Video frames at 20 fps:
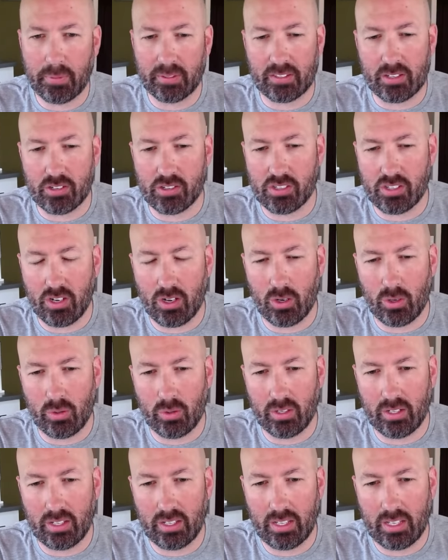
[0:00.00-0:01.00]
but there's
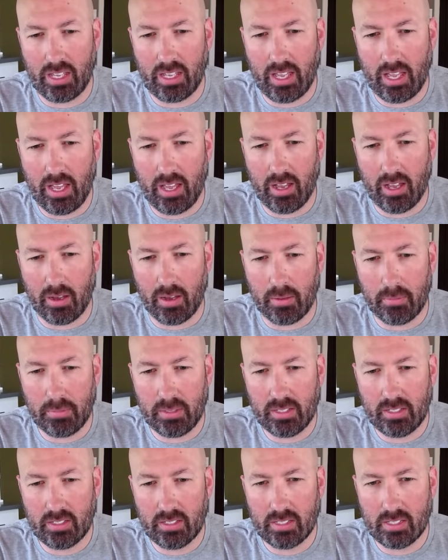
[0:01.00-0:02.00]
no
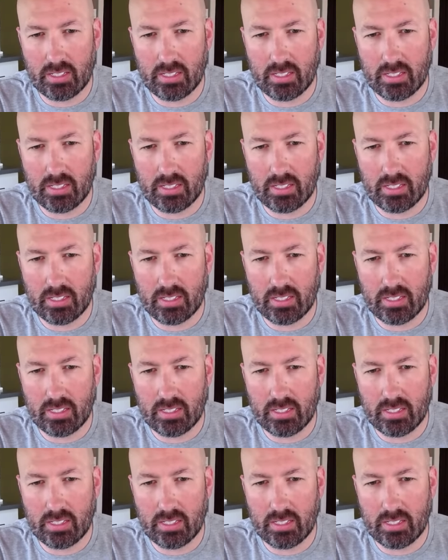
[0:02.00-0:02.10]
M.